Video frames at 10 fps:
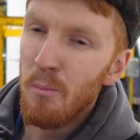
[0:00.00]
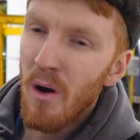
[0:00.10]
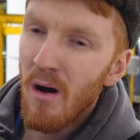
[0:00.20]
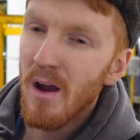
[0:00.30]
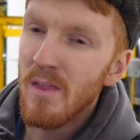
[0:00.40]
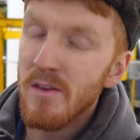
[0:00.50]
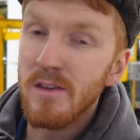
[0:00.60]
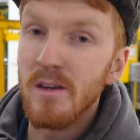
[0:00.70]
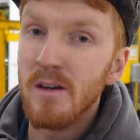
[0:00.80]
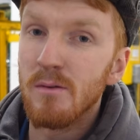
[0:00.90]
part in the
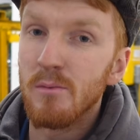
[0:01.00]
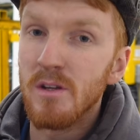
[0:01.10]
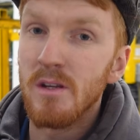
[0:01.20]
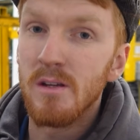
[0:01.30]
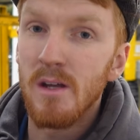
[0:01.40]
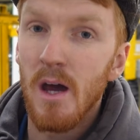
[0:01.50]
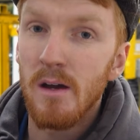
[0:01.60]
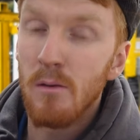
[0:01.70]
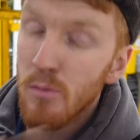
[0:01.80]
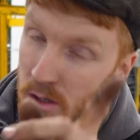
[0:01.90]
year when we need
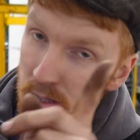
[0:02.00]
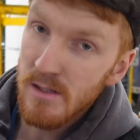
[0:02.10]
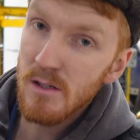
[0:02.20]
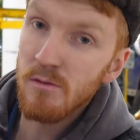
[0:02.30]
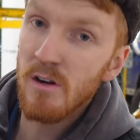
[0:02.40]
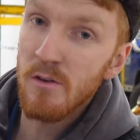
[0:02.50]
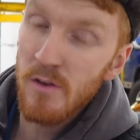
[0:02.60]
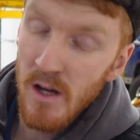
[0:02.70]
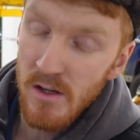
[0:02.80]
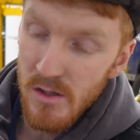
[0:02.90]
aircon, but at least it'll be ready for
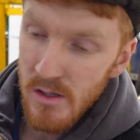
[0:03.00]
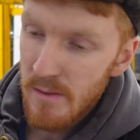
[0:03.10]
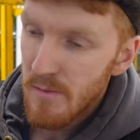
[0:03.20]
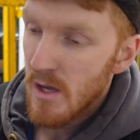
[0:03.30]
next year.